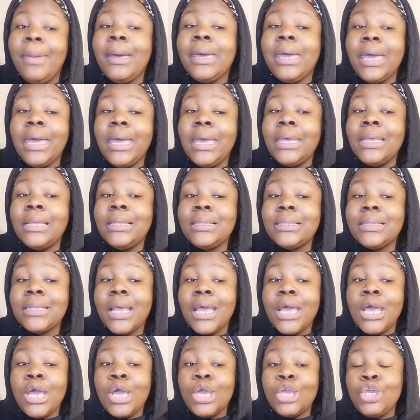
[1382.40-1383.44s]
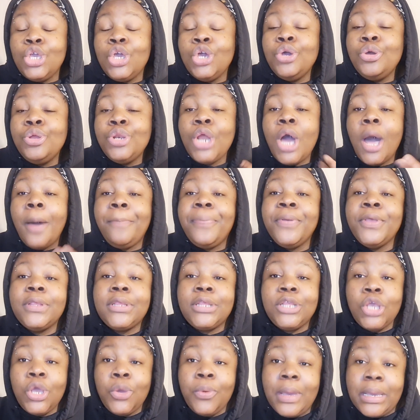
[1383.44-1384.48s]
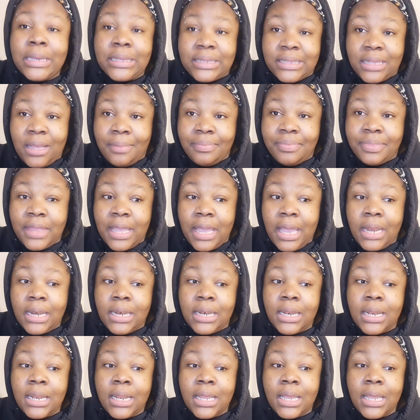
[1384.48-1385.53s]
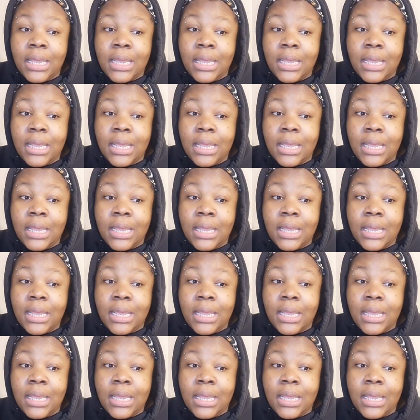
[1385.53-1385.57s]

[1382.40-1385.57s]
Because you not pursuing something,